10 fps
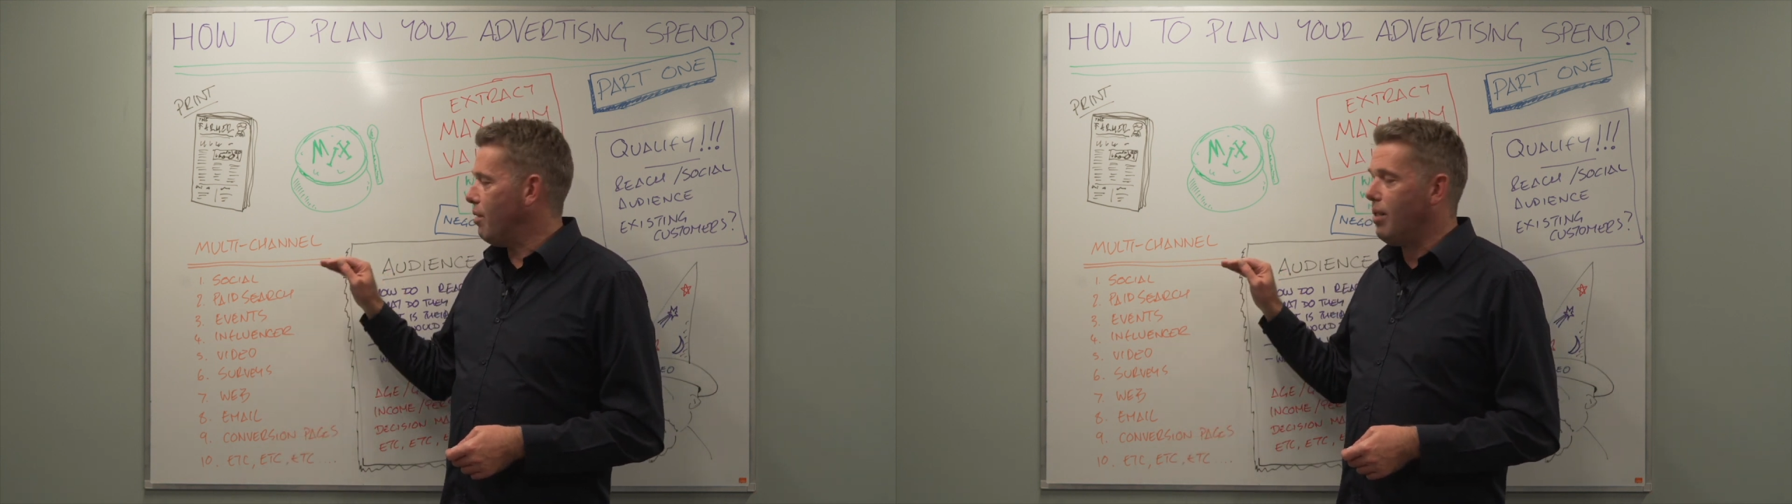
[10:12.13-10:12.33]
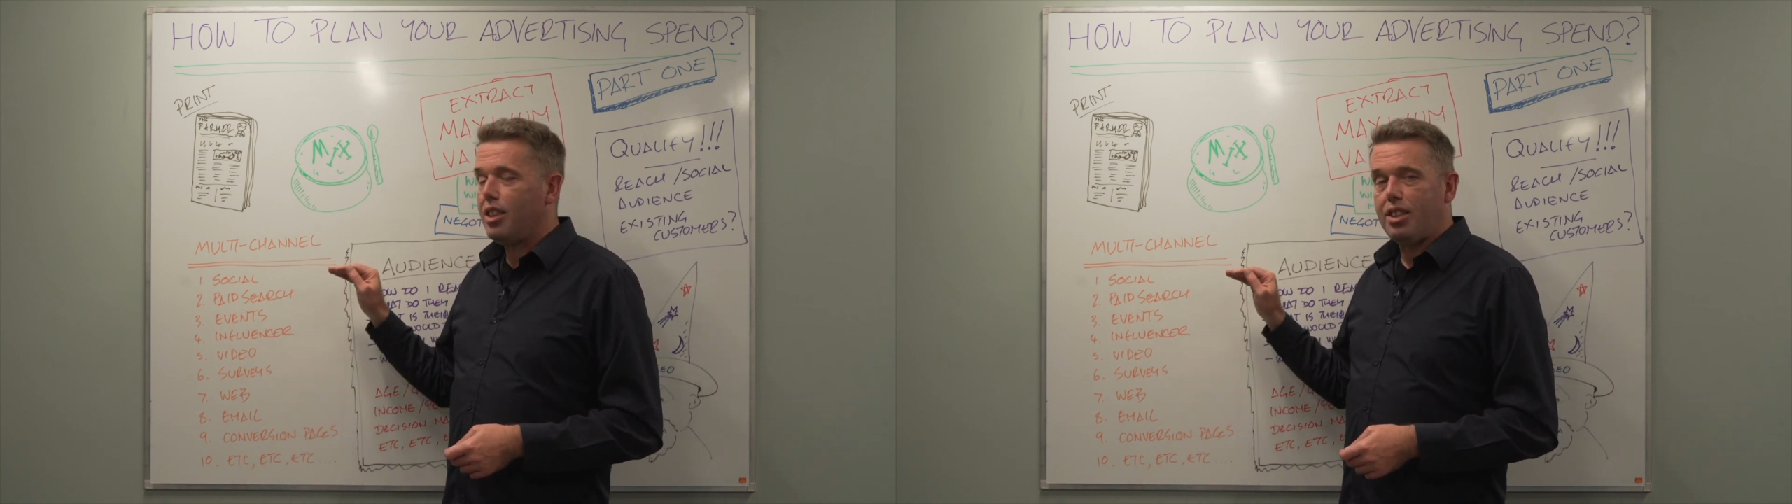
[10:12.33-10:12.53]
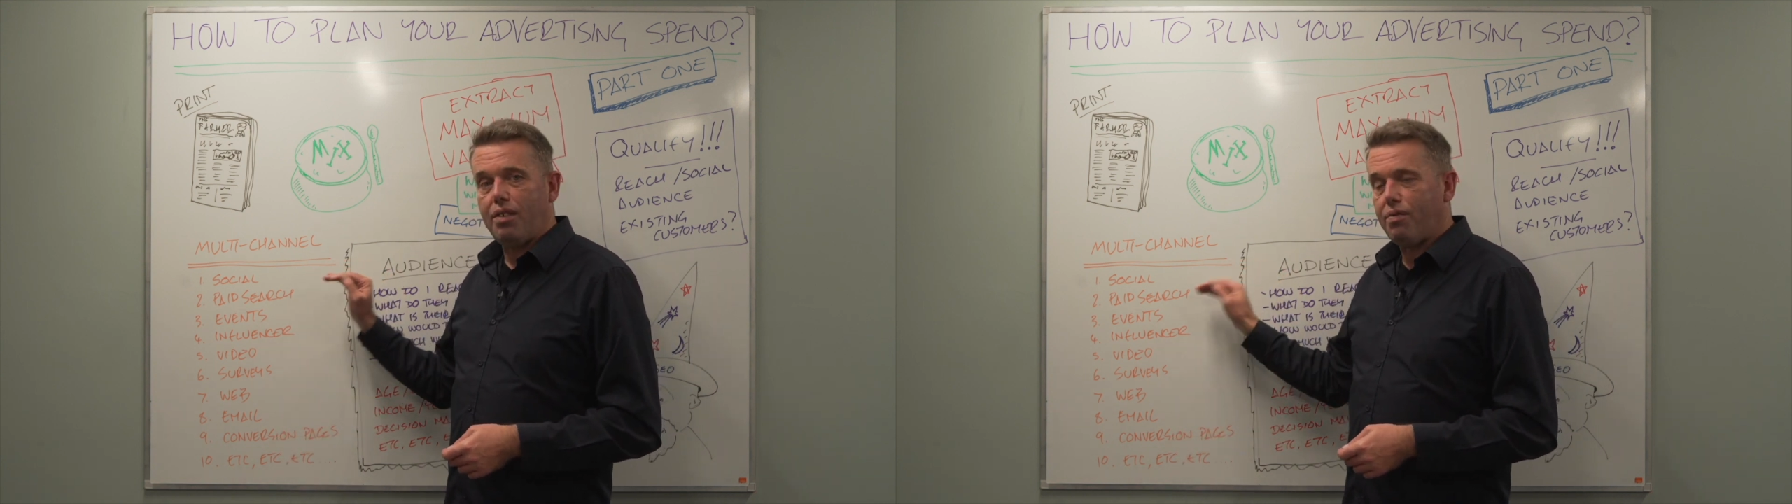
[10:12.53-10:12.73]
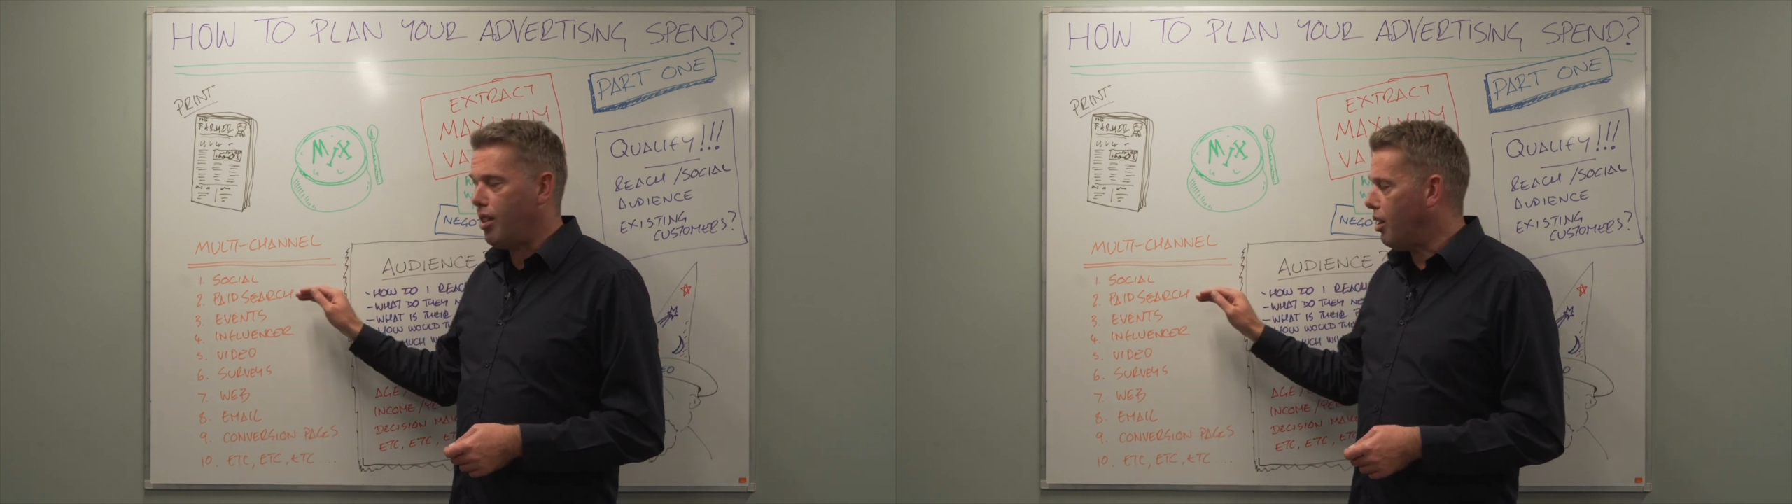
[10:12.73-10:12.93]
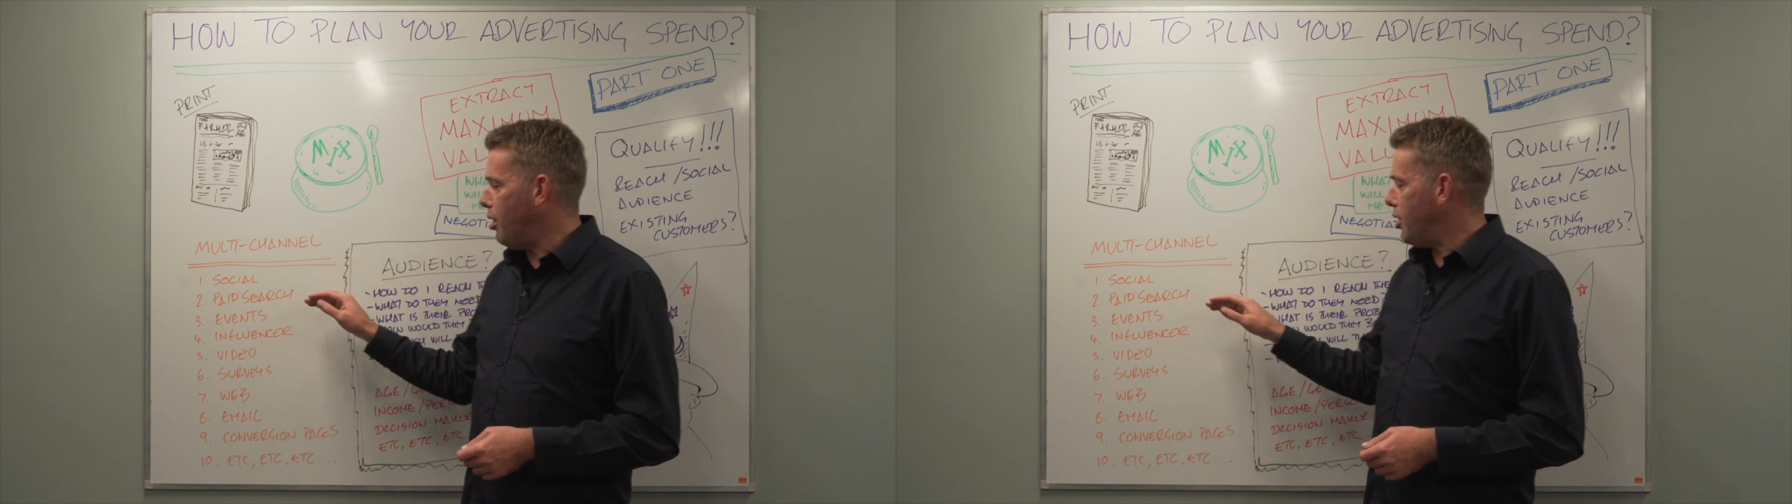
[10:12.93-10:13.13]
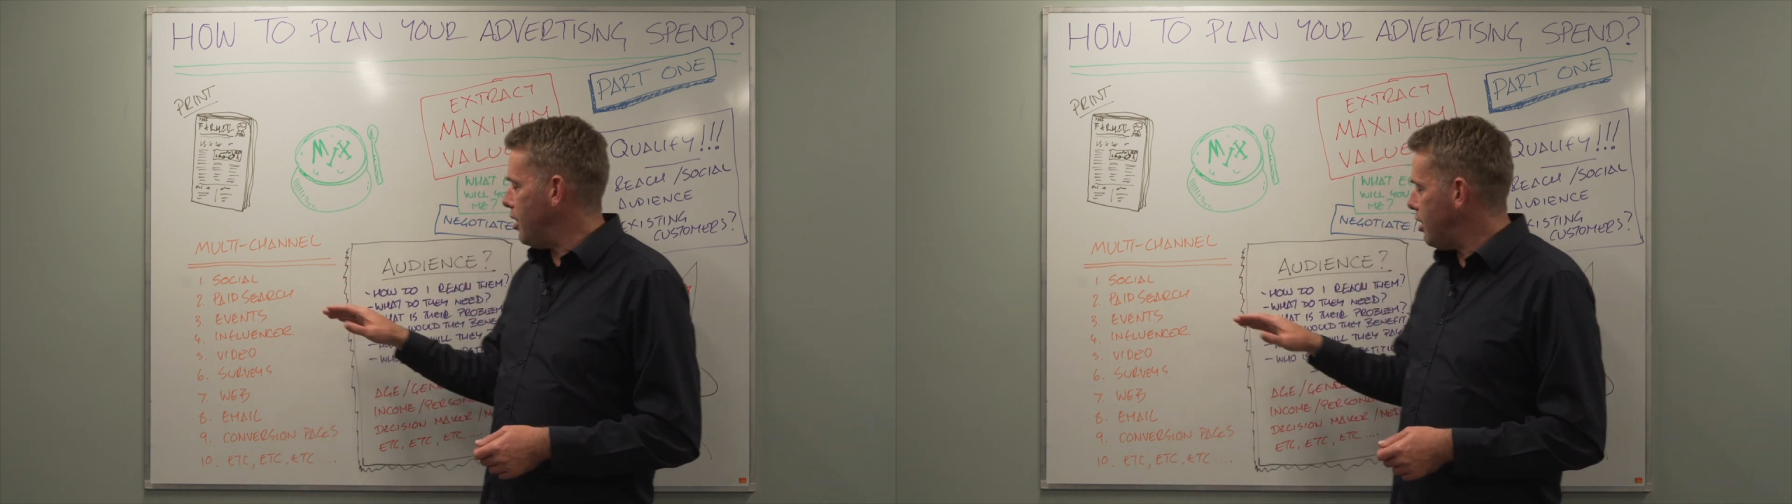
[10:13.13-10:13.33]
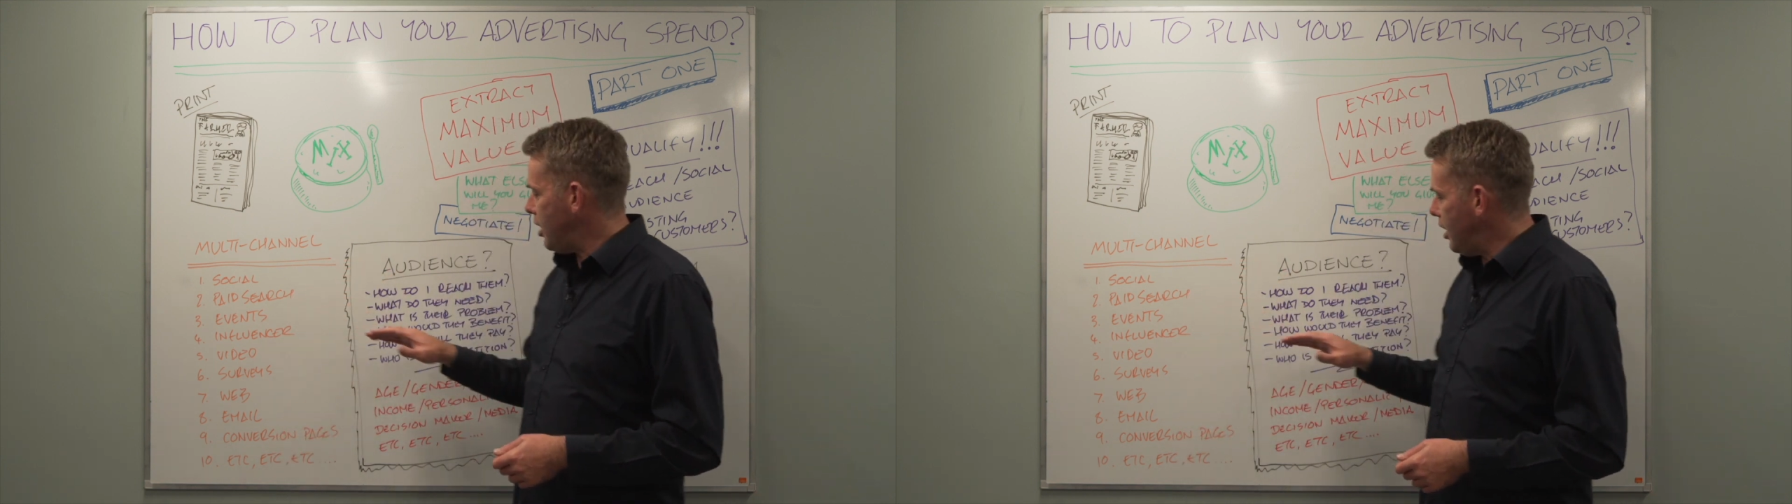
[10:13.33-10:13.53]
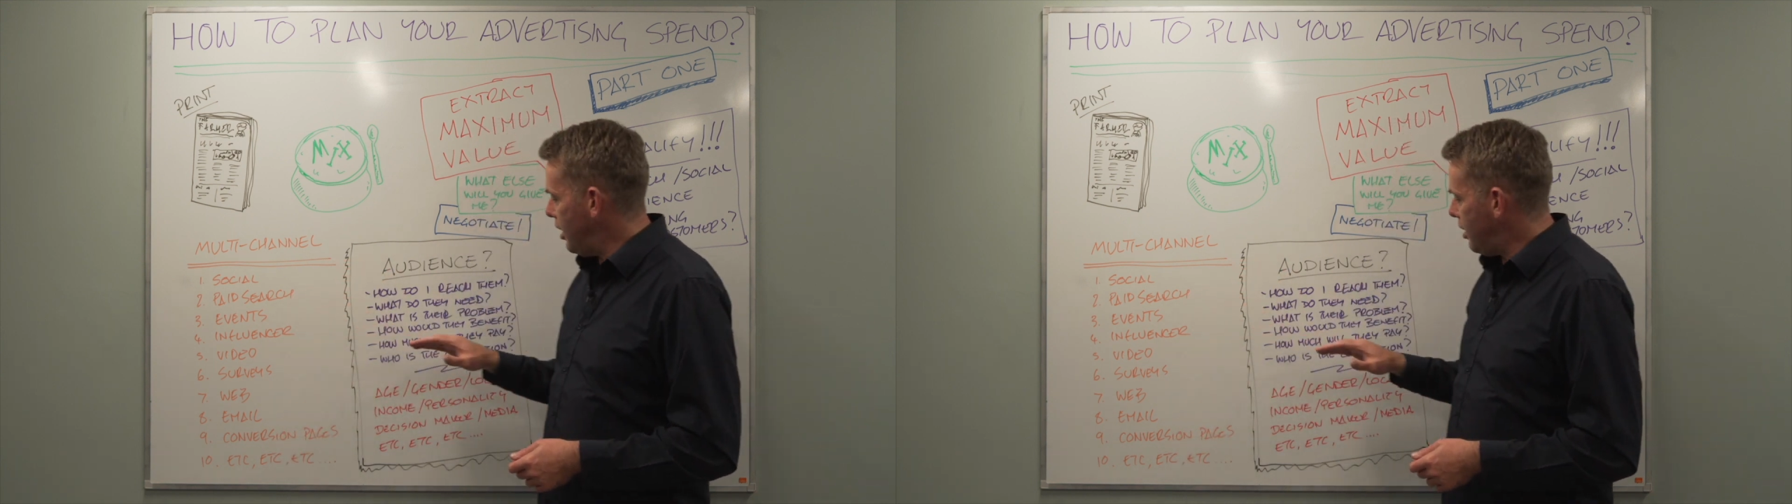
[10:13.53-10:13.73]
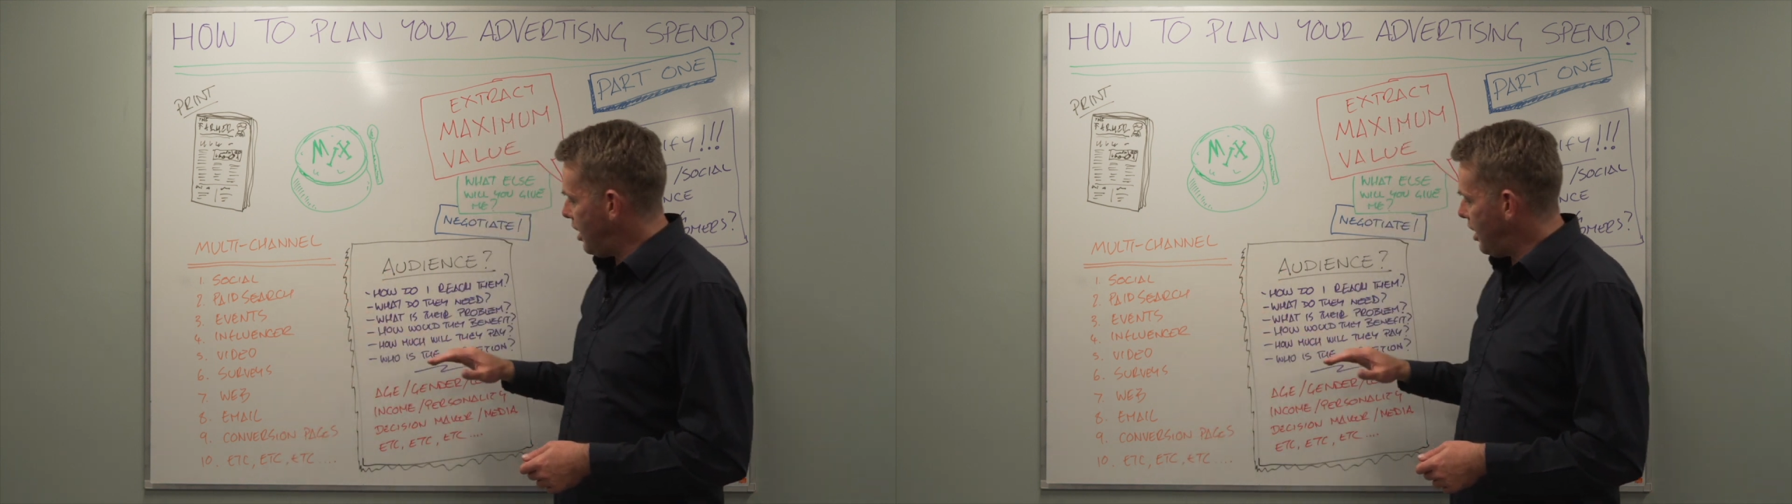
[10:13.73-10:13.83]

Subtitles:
They reach different audiences,